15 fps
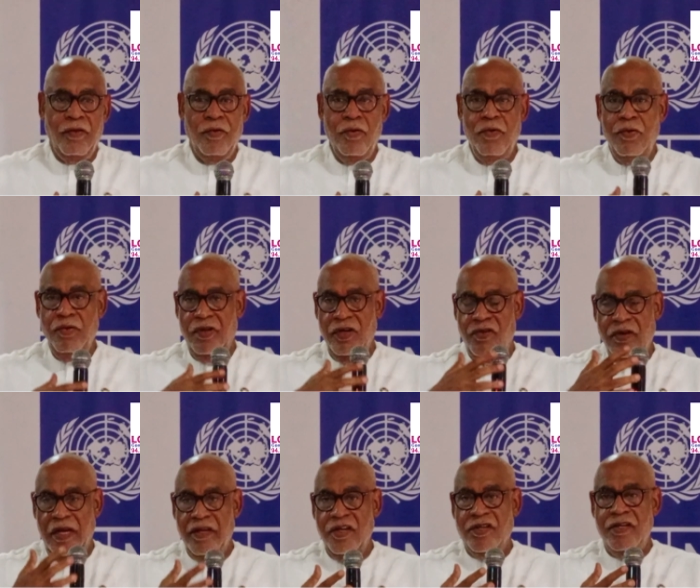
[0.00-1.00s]
through the
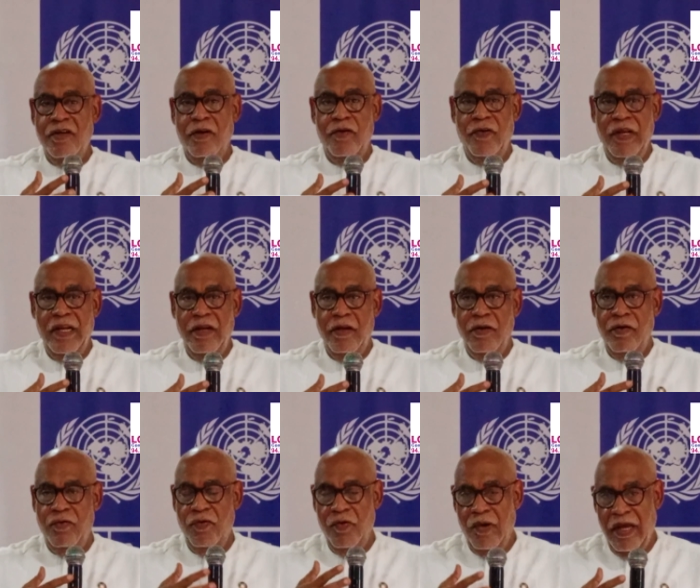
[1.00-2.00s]
traditional
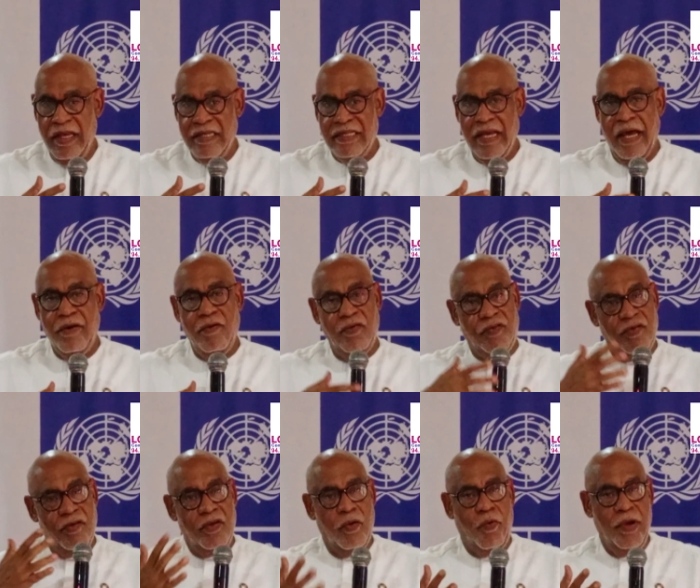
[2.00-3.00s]
rulers and
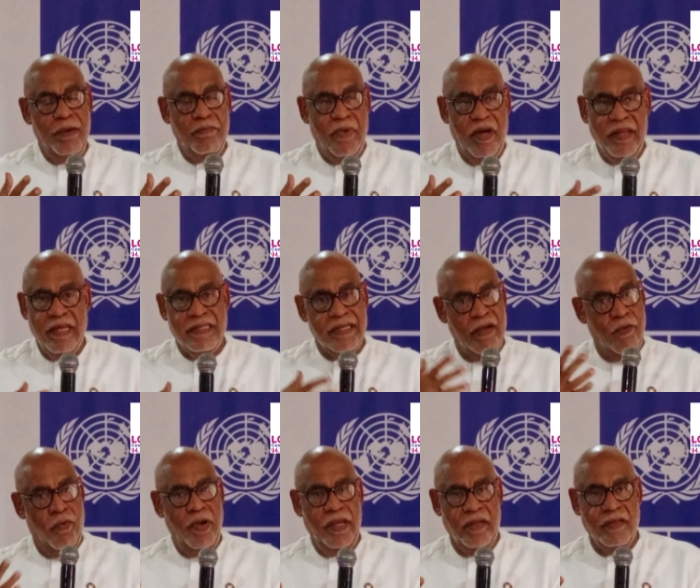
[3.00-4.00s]
also the queen mothers
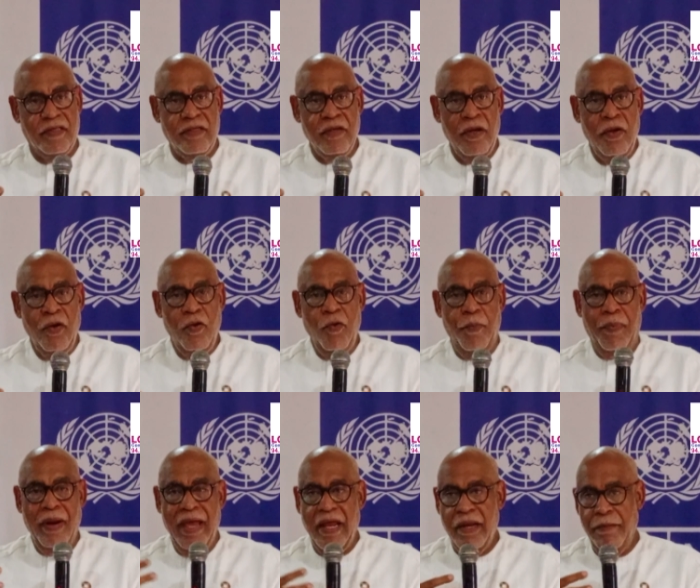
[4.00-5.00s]
and queens who
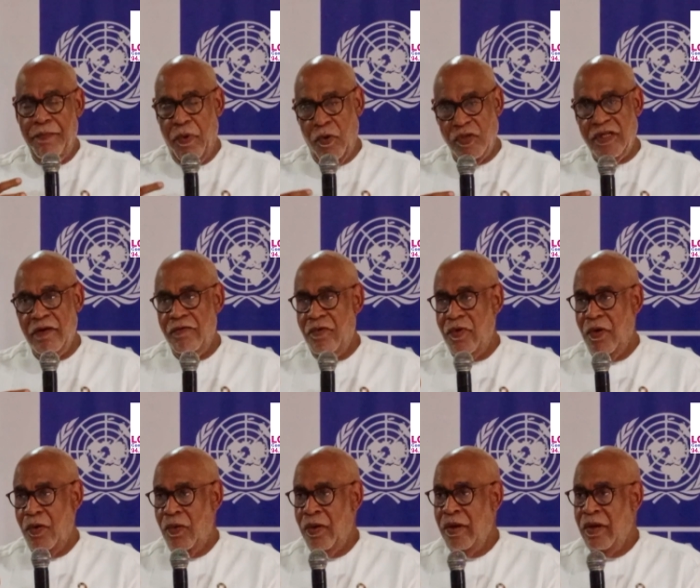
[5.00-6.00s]
play an important
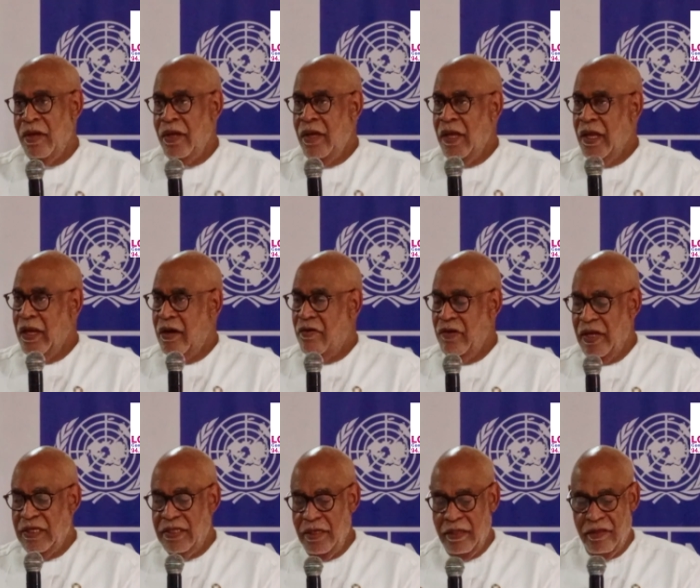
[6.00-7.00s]
role in
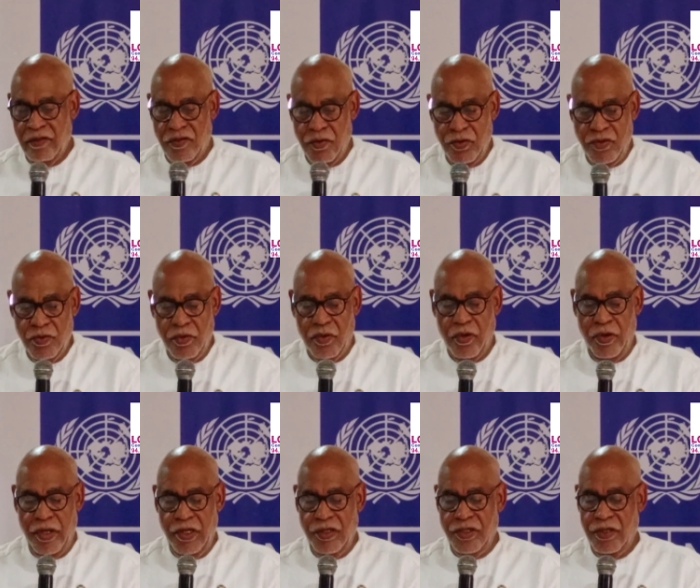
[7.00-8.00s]
creating the social
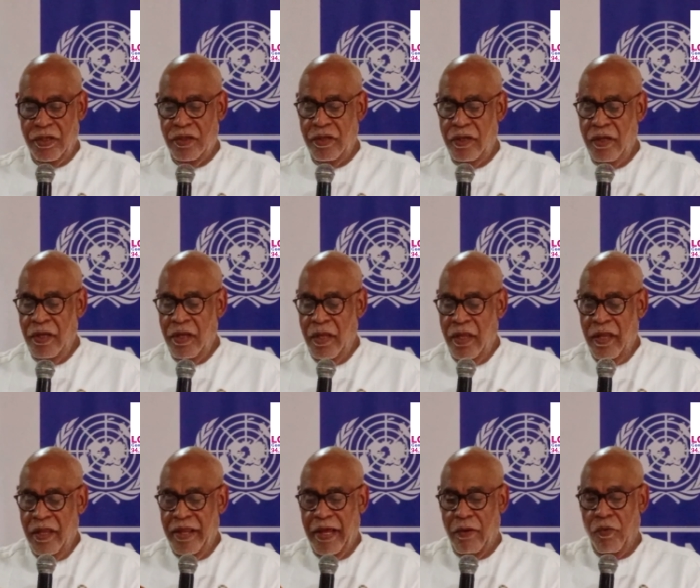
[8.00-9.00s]
cohesion
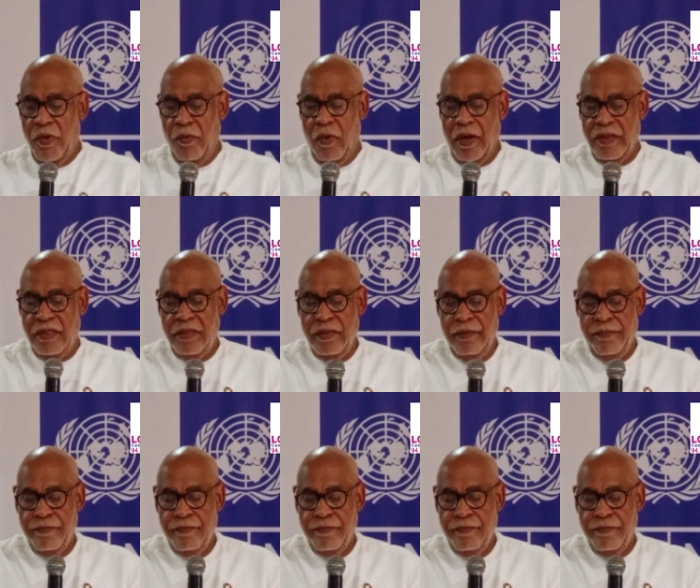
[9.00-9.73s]
that we want.